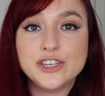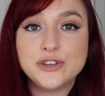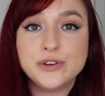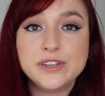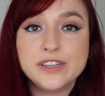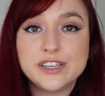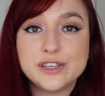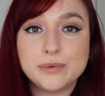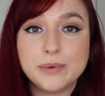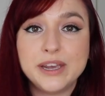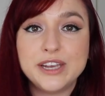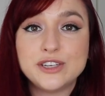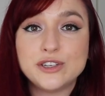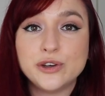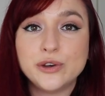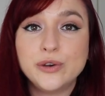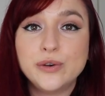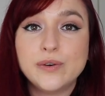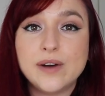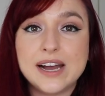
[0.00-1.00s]
During this week
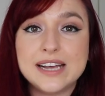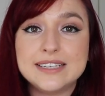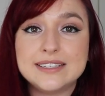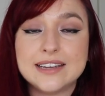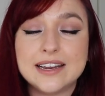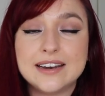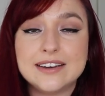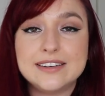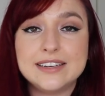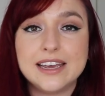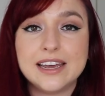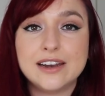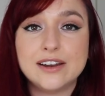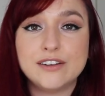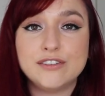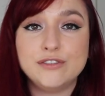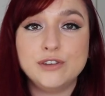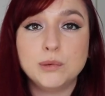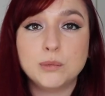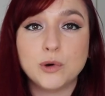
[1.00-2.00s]
too, I started to get
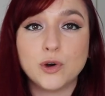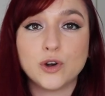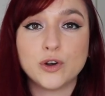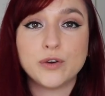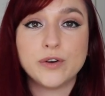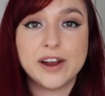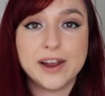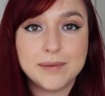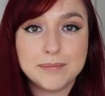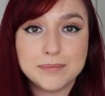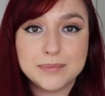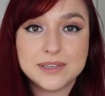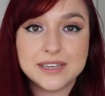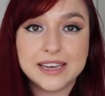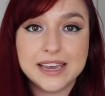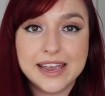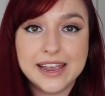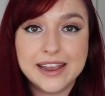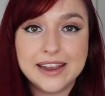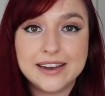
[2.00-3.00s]
a few more cramps
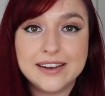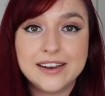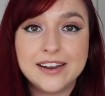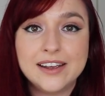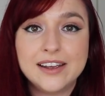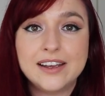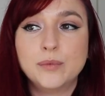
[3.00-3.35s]
again.